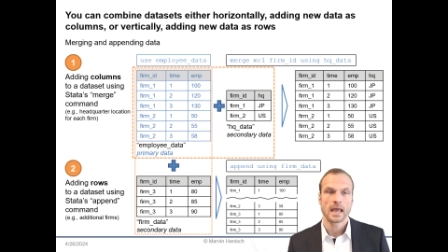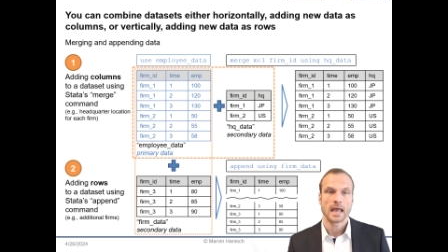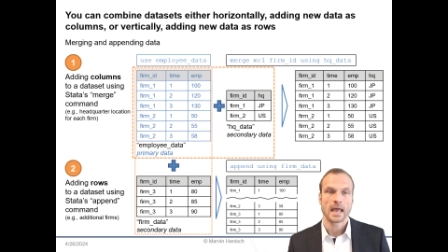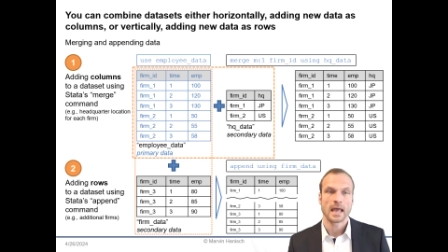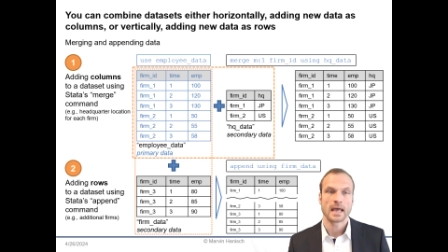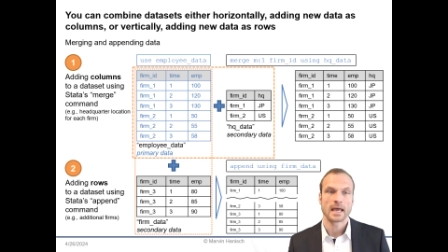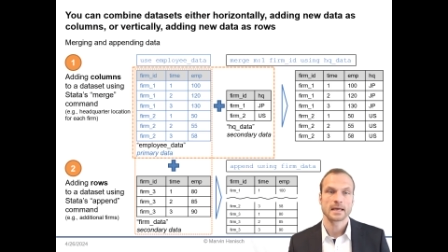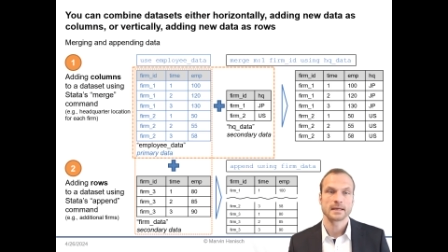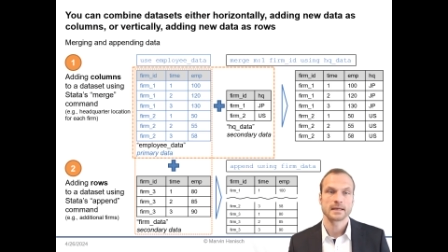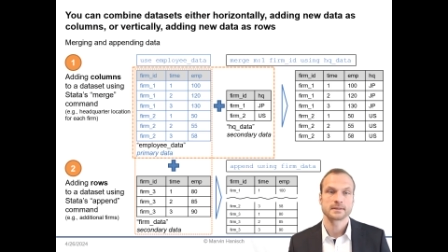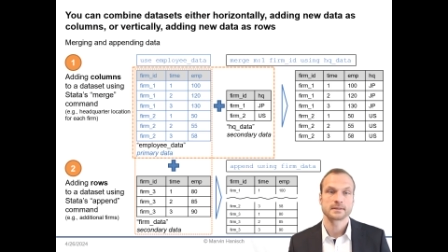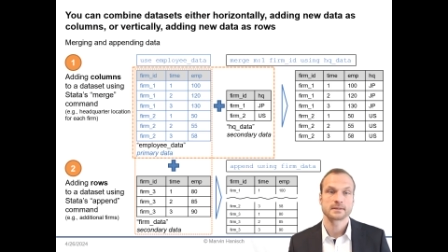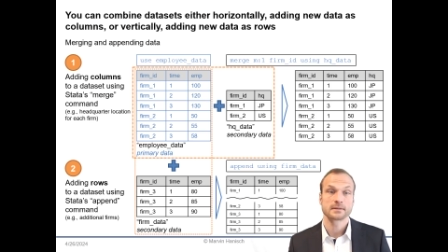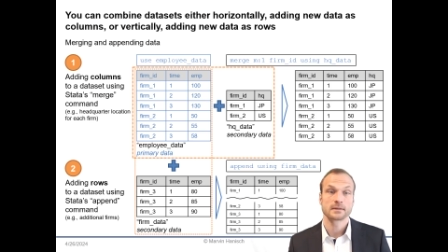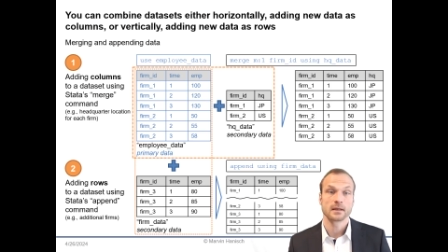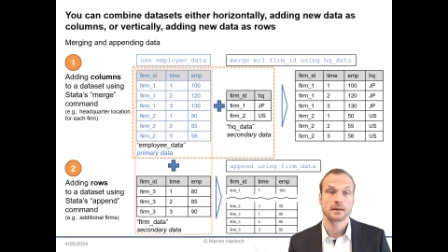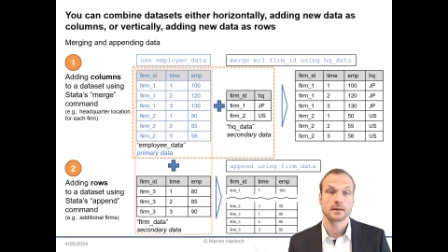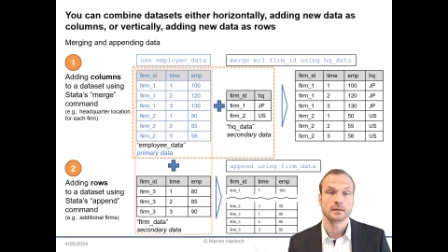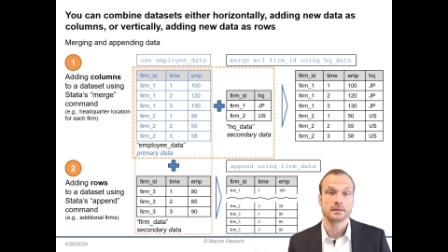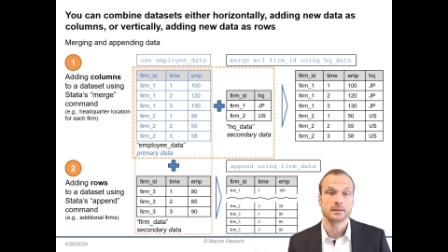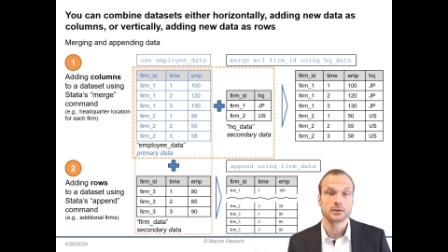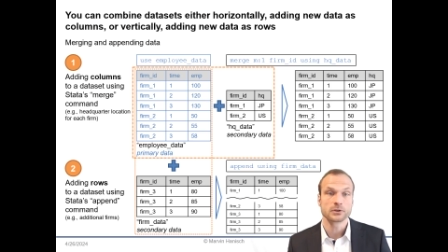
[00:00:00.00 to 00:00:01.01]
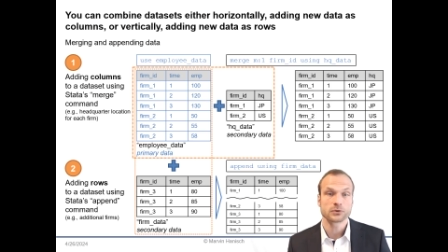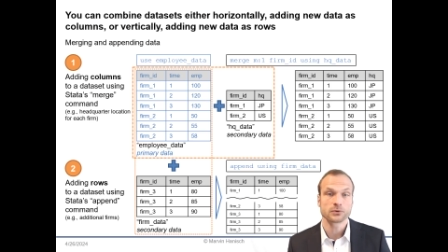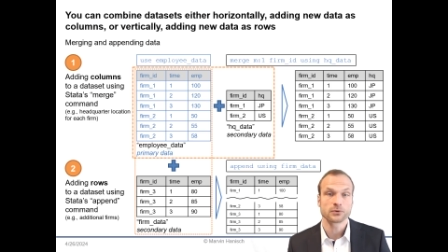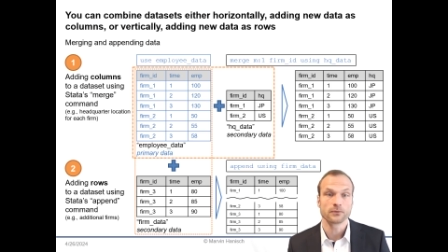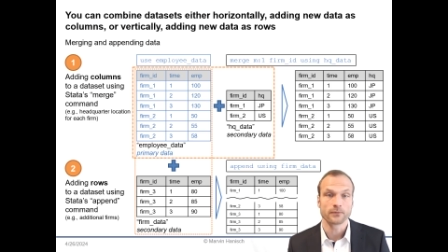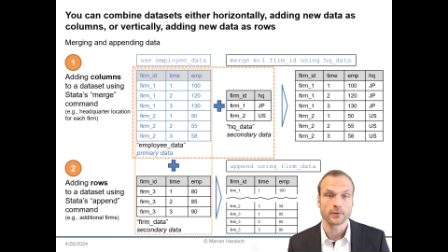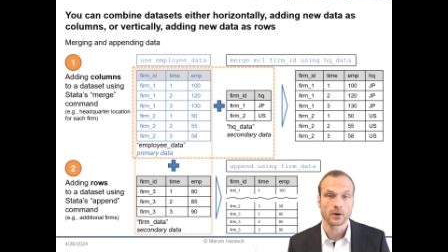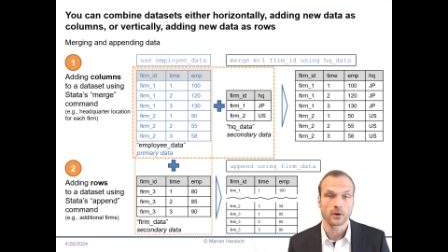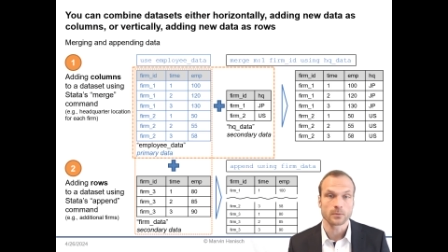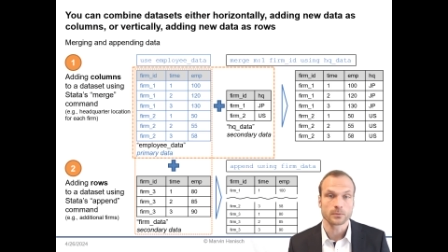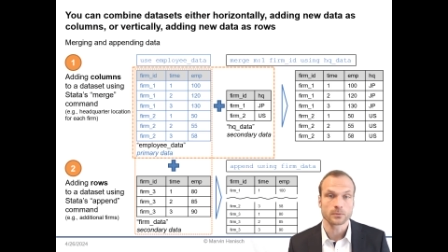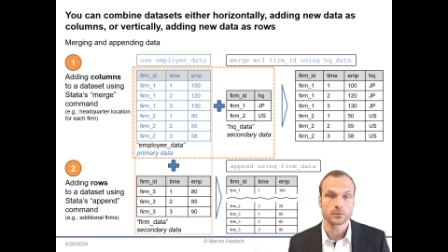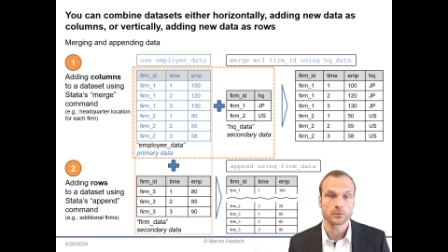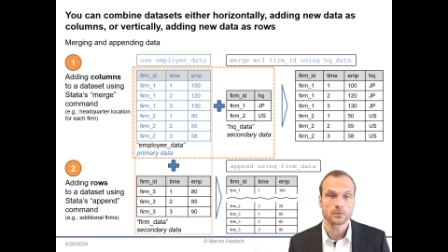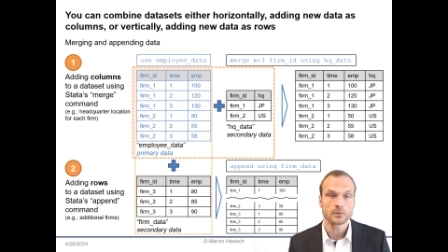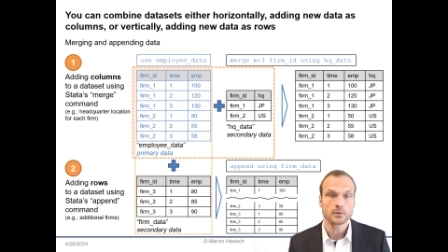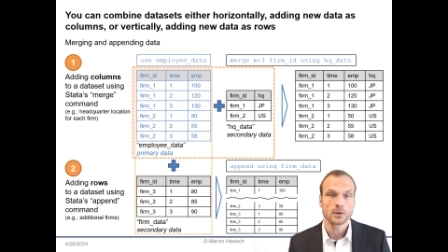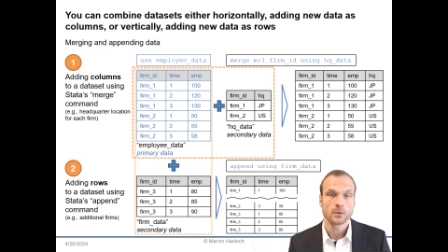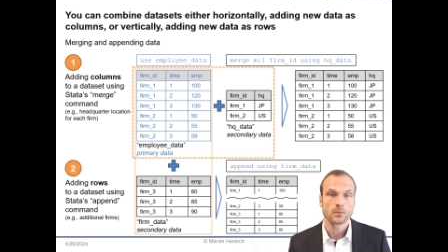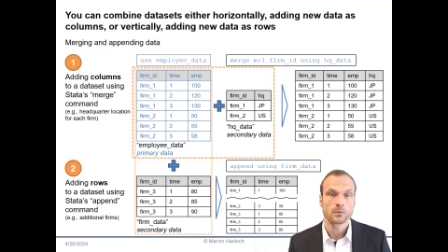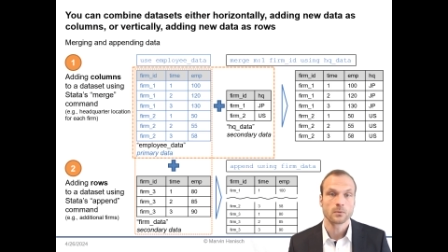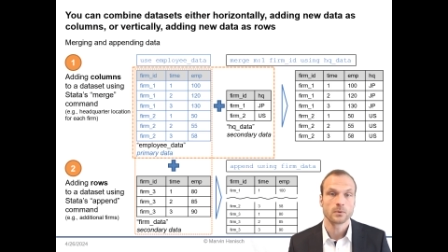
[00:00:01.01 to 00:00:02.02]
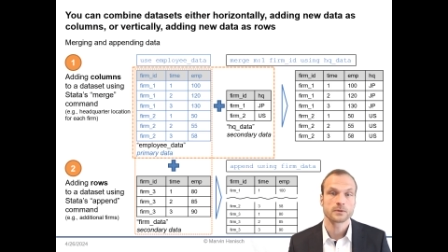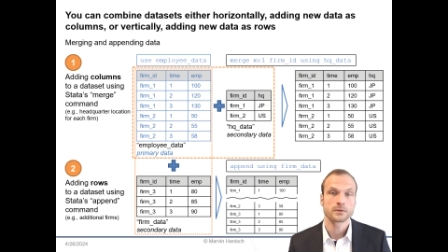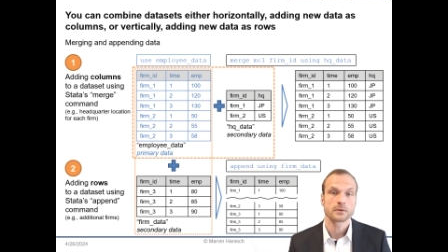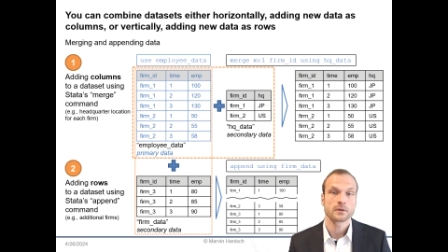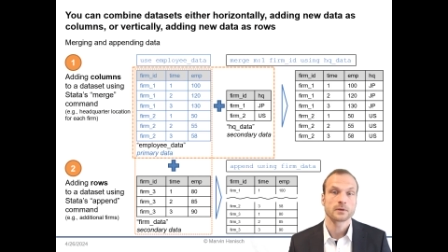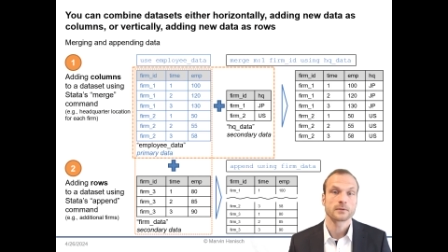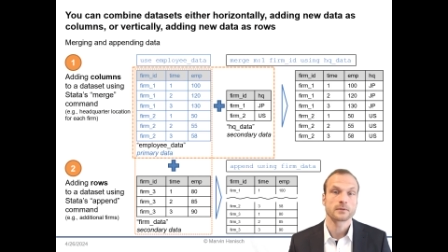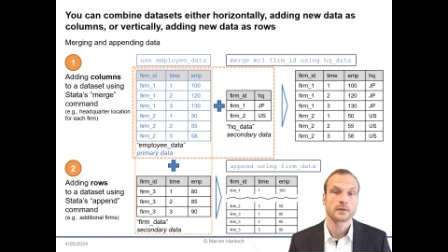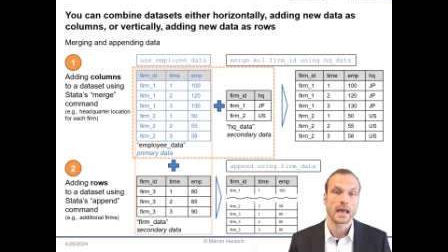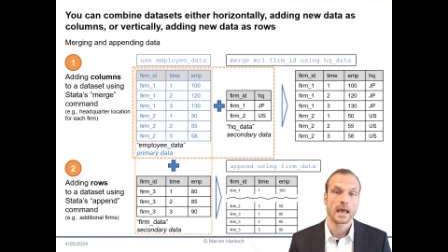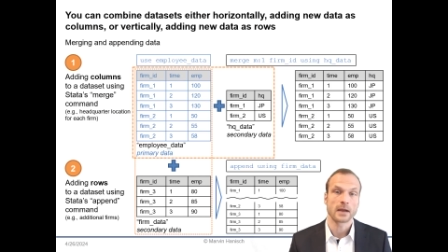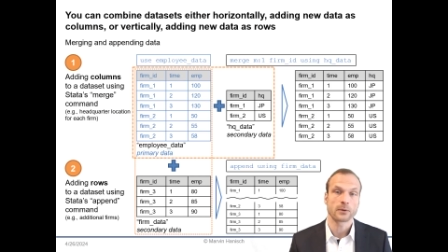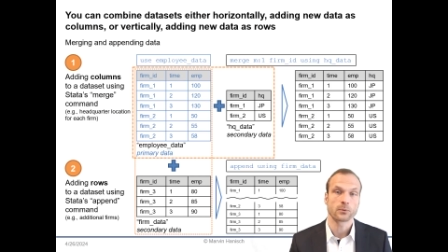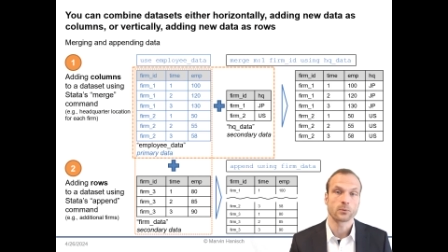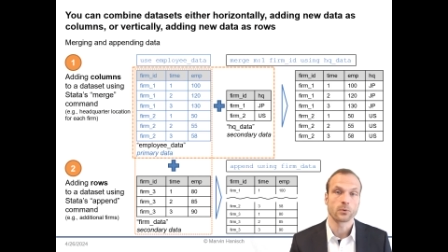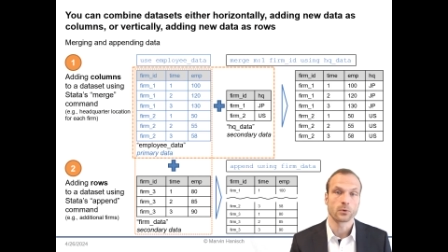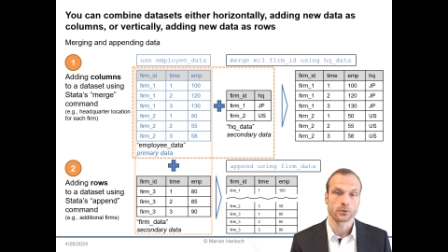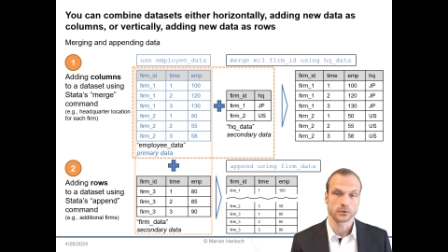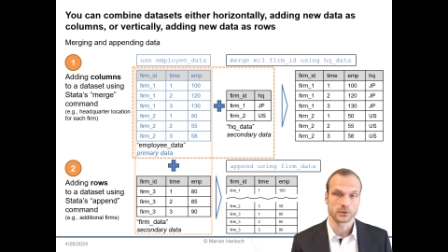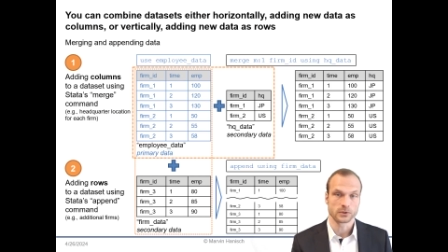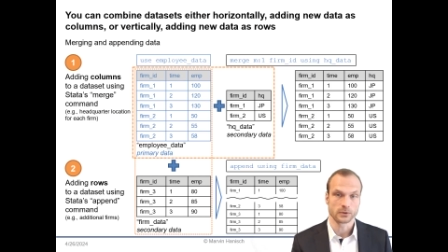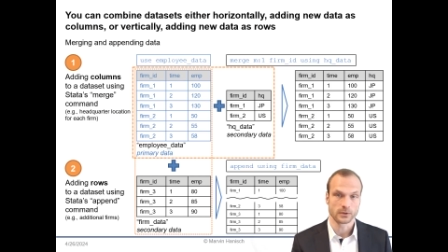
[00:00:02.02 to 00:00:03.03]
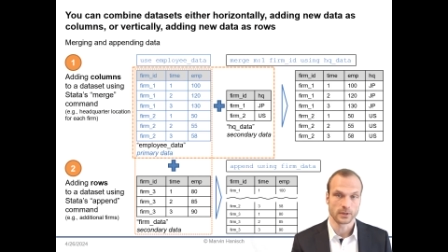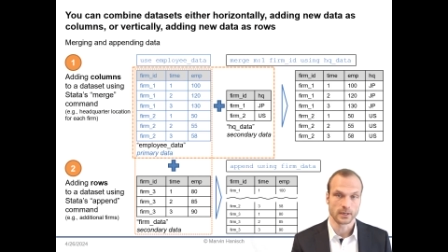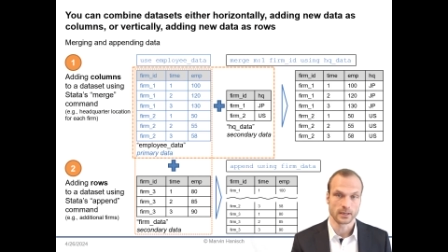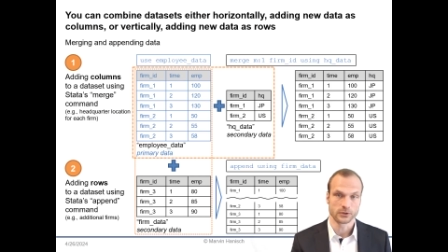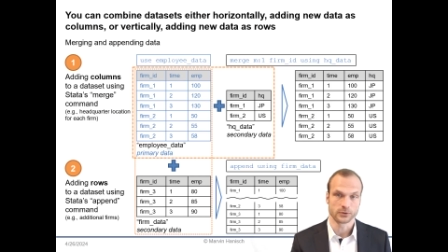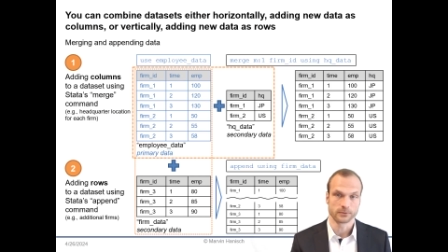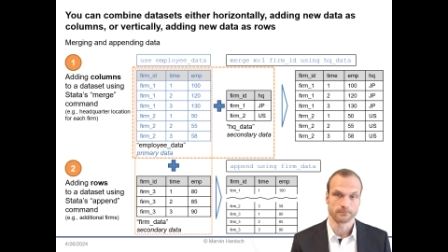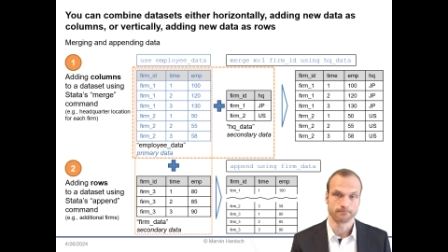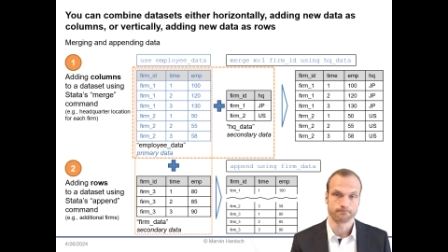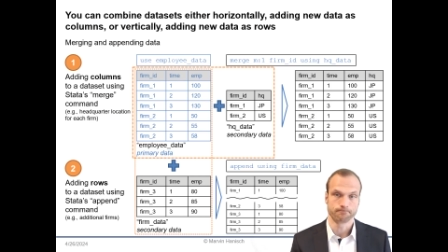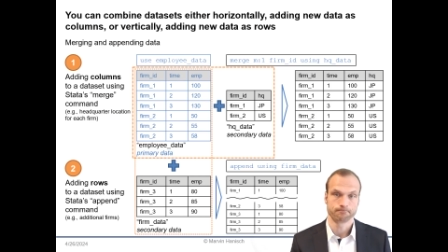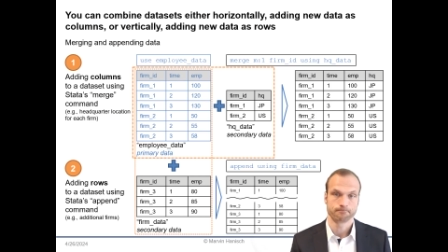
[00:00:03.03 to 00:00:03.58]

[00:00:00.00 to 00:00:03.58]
has an additional variable with the headquarters location.